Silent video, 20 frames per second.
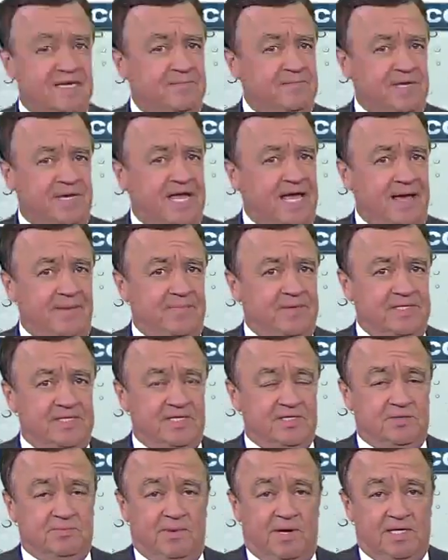something
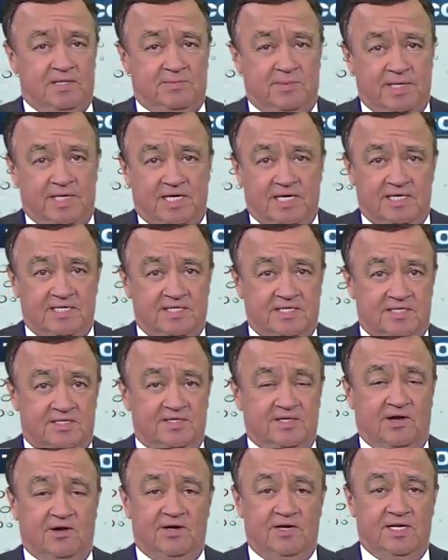happened this month because it
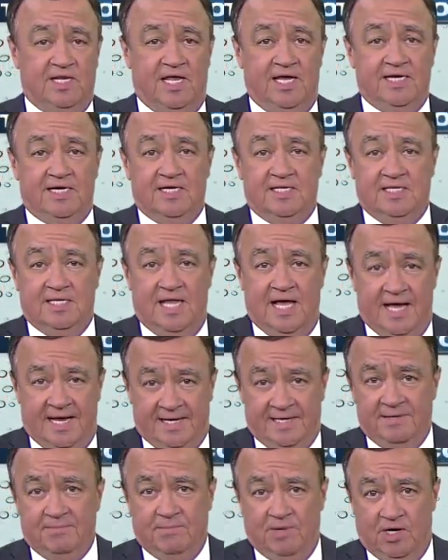started like a
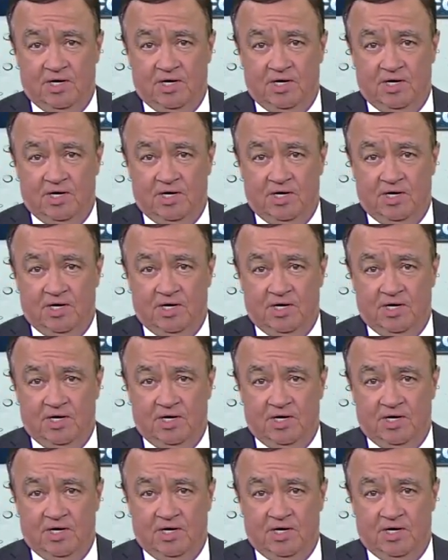lie in